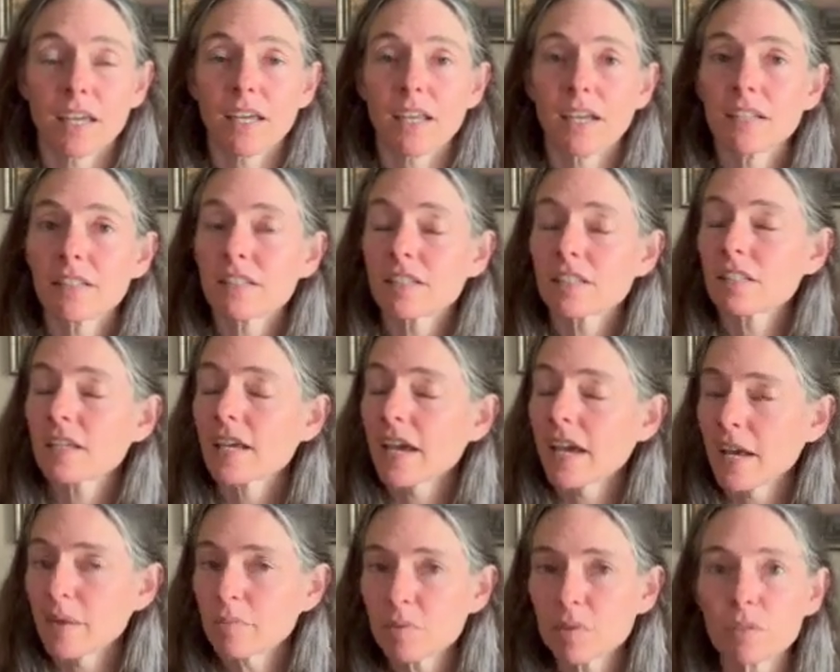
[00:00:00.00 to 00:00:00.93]
And it's
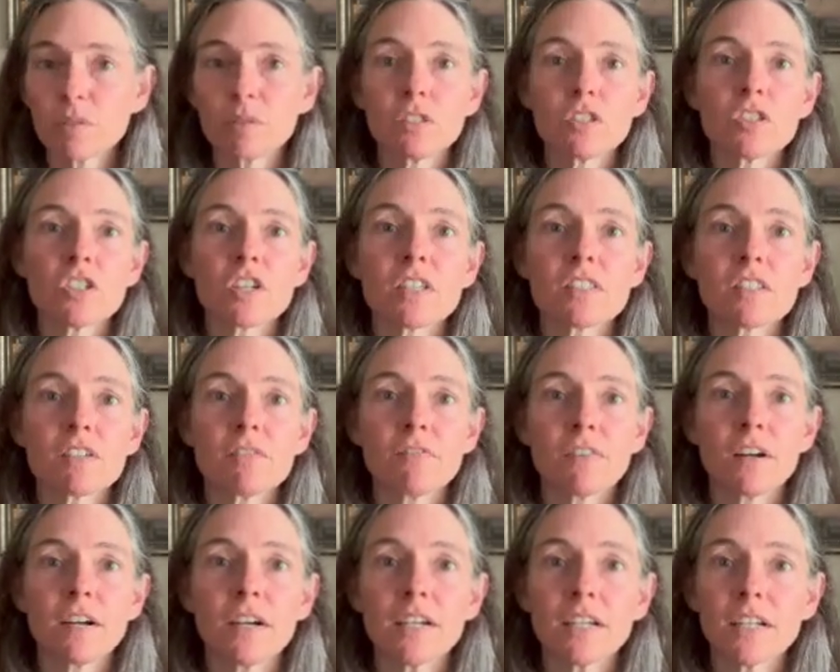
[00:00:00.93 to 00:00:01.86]
absolutely
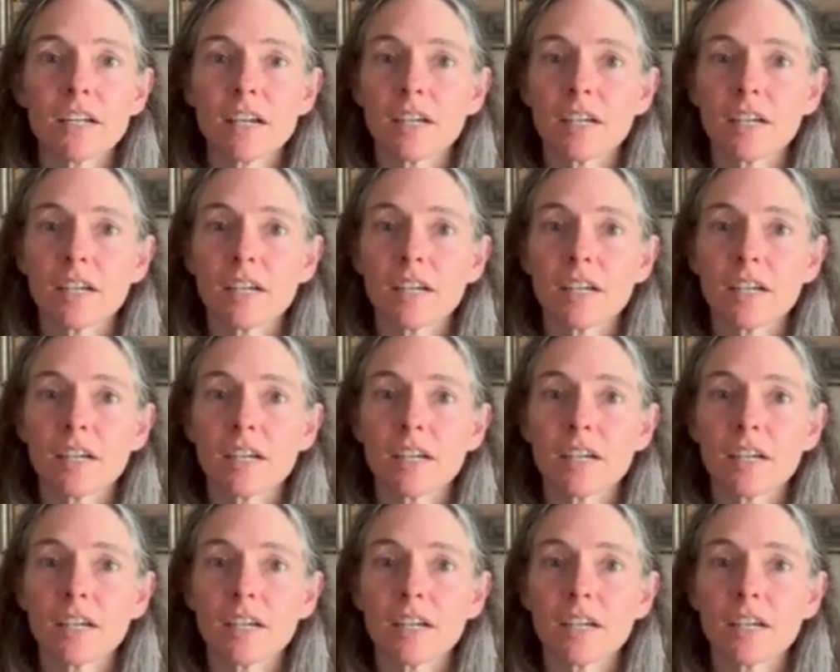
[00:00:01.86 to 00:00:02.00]
justified.